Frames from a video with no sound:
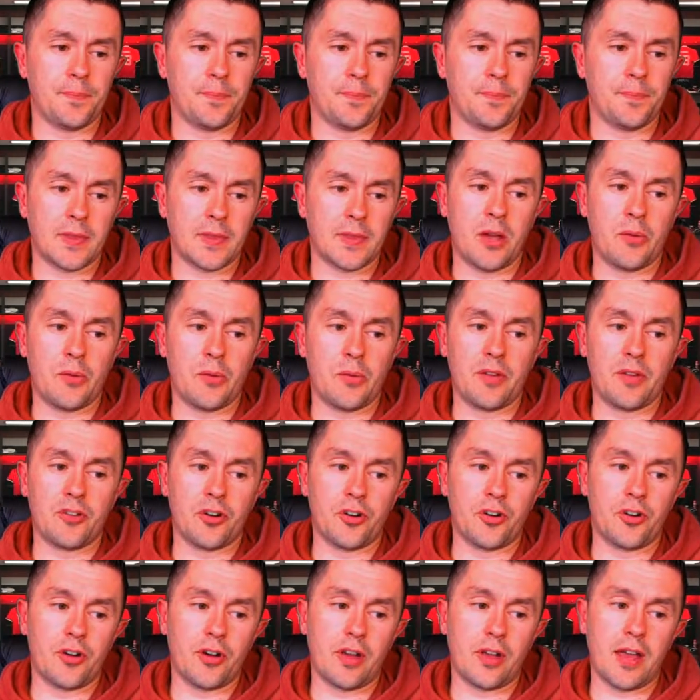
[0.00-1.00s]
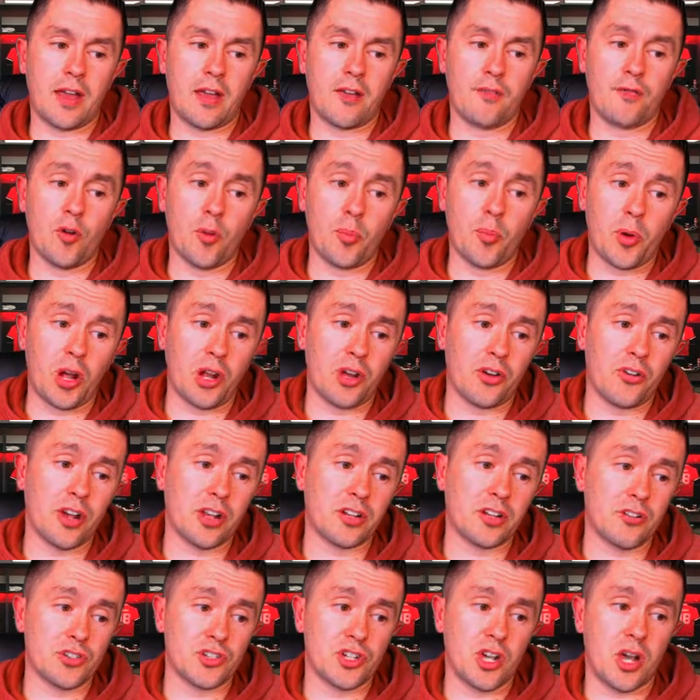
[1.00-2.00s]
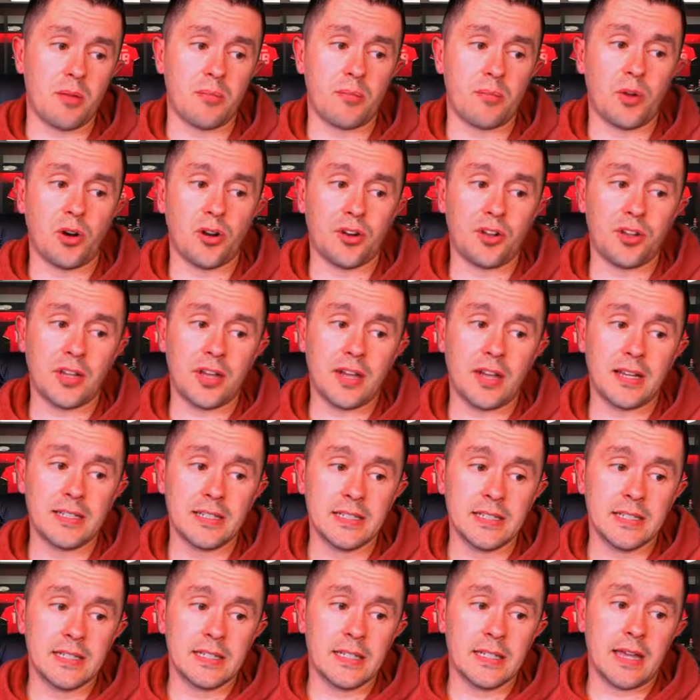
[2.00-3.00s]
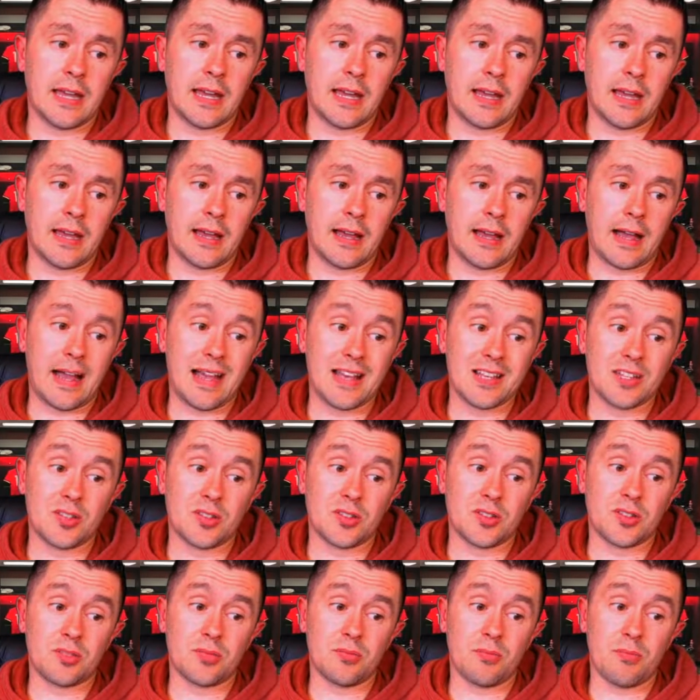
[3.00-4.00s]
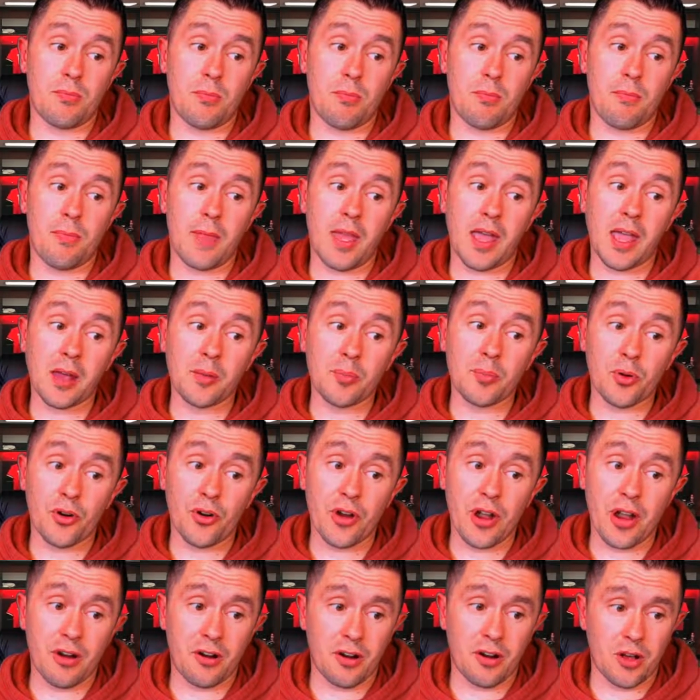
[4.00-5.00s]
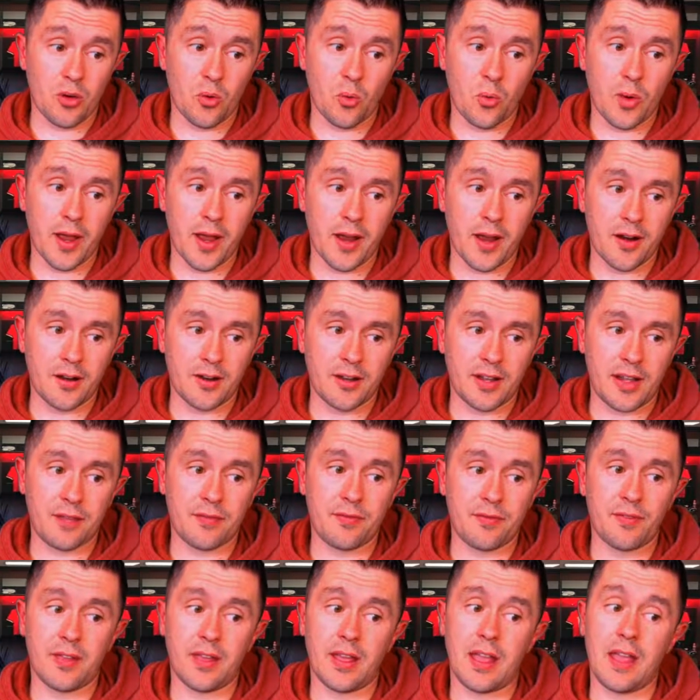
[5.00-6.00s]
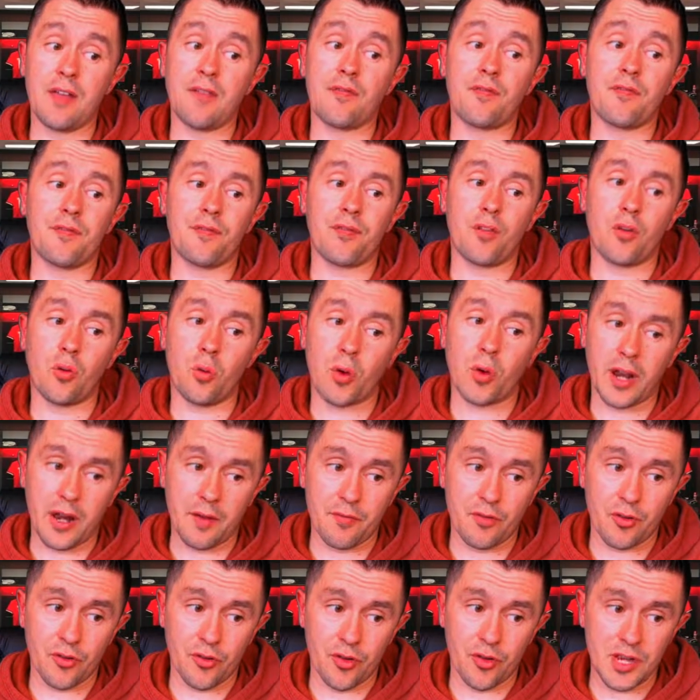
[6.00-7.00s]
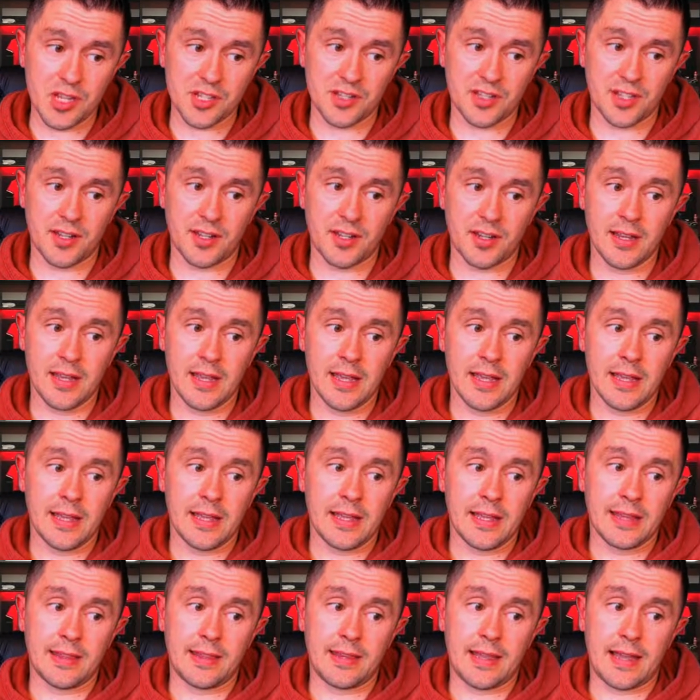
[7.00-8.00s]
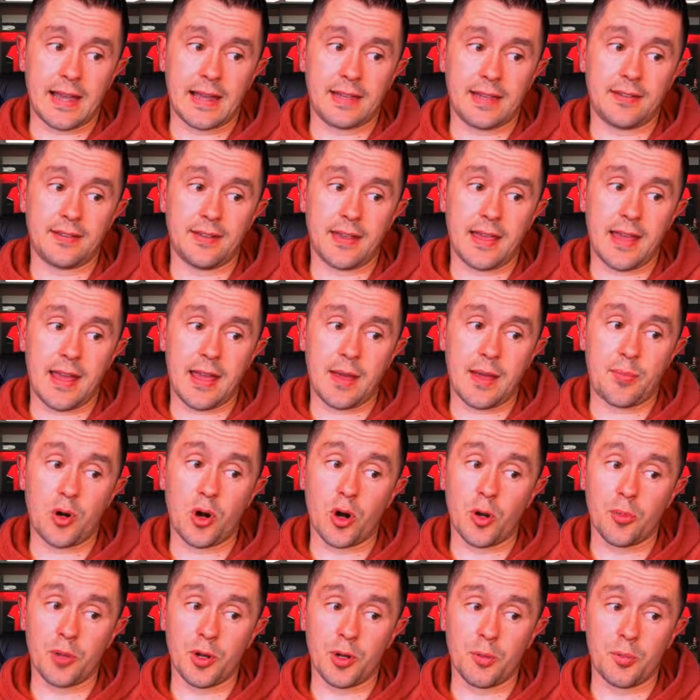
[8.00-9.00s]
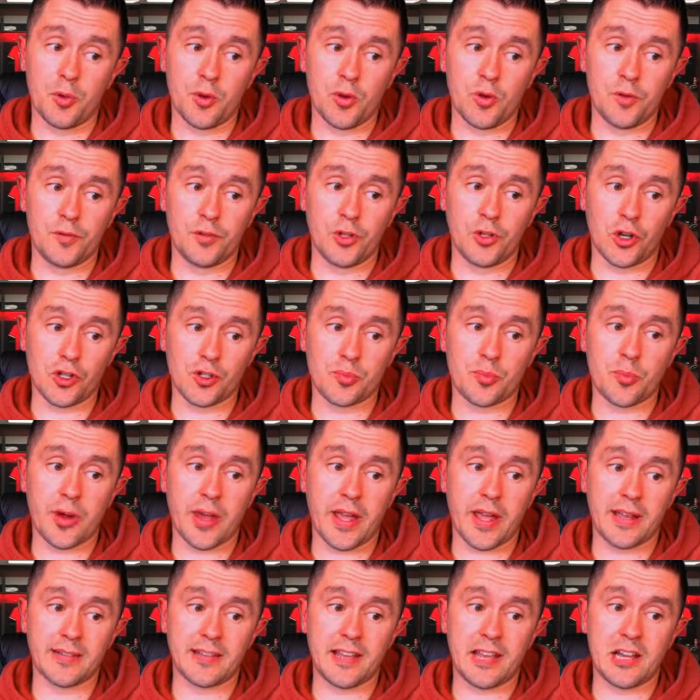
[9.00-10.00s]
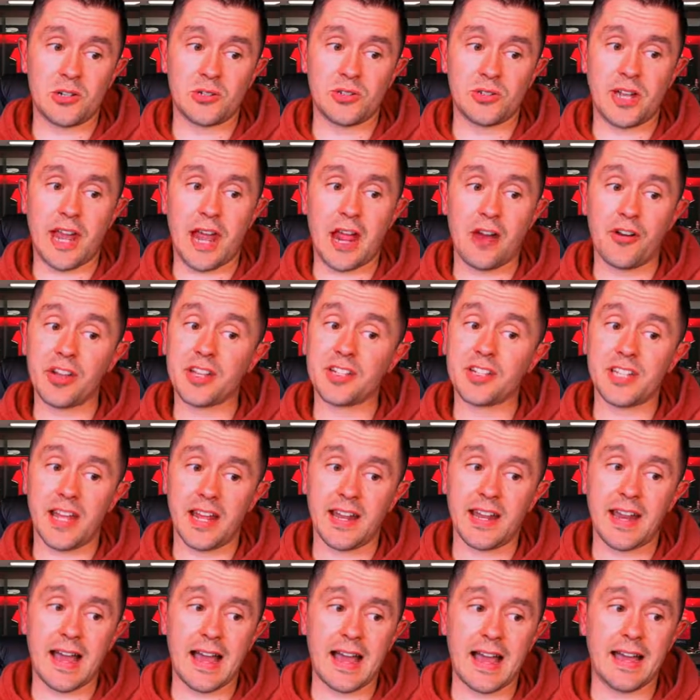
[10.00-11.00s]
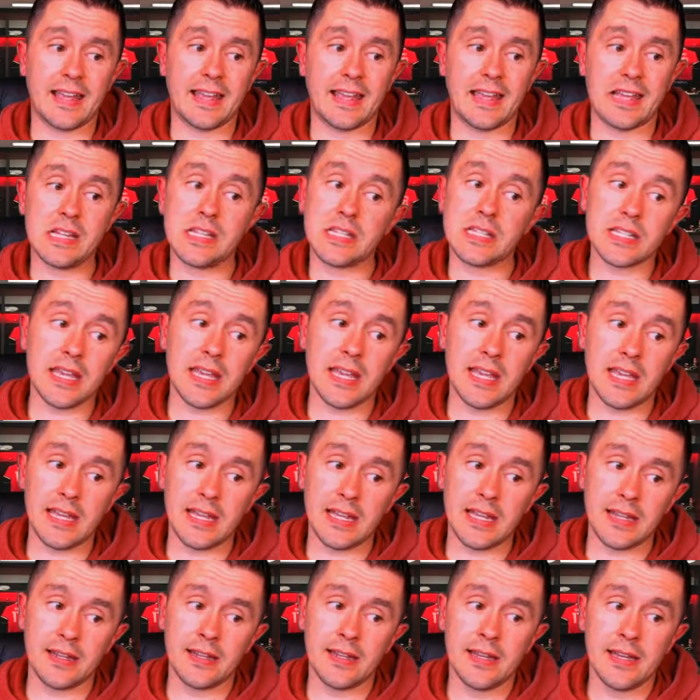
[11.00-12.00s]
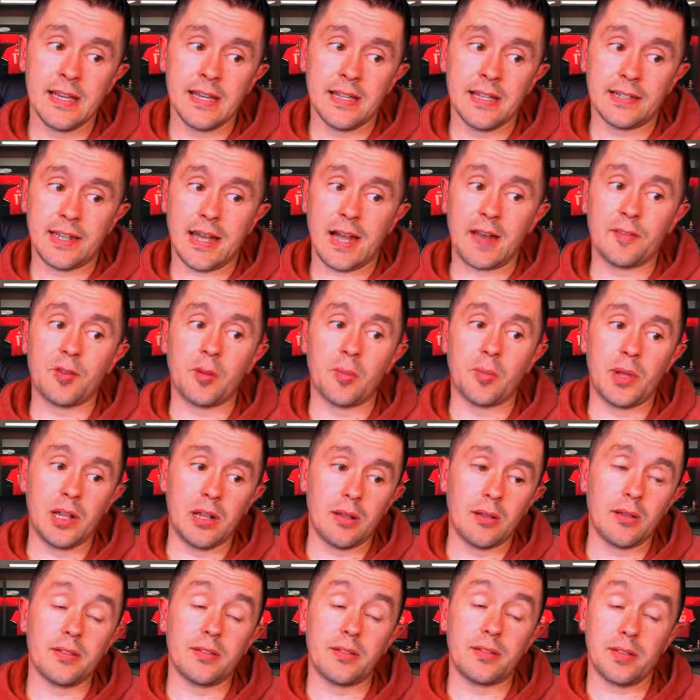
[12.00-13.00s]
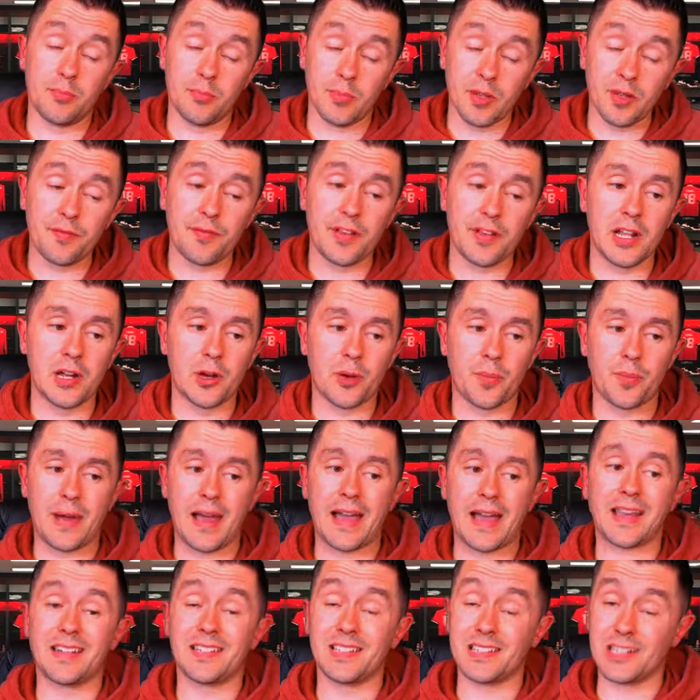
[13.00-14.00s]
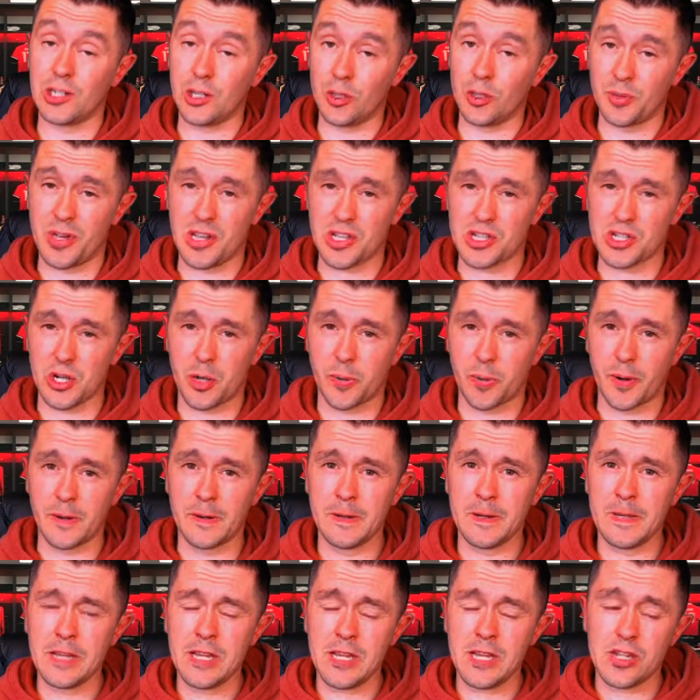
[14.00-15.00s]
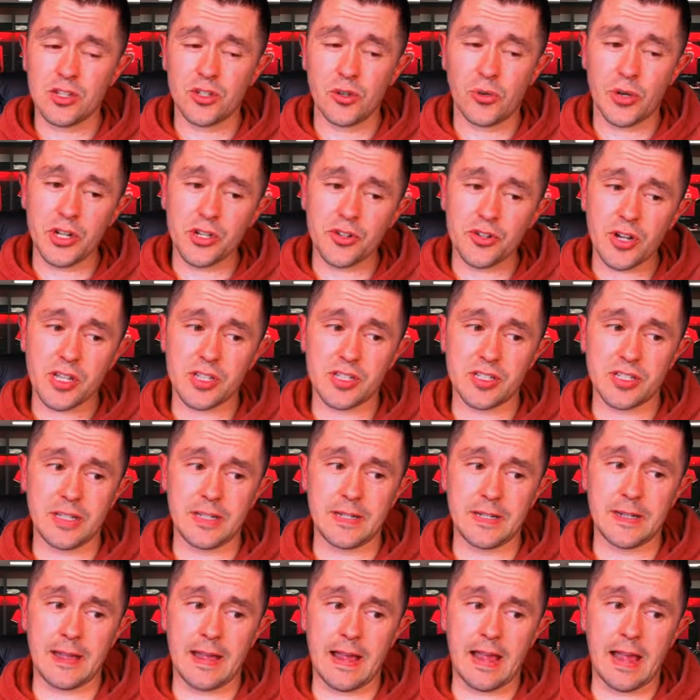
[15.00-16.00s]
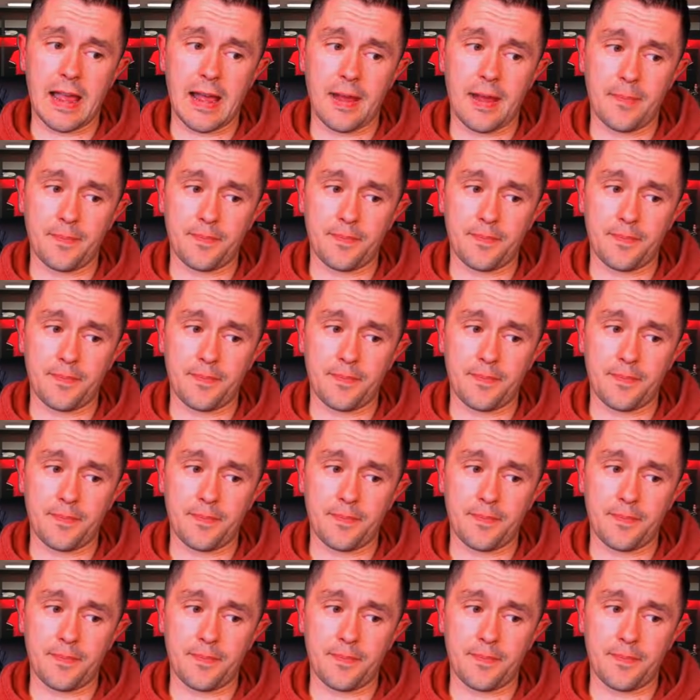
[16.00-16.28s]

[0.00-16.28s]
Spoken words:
However, football director John Murta has made Pereira aware that if for whatever reason that permanent move does break down, Eric Ten Hag is keen to have the midfielder back at the club in the summer. So interesting. I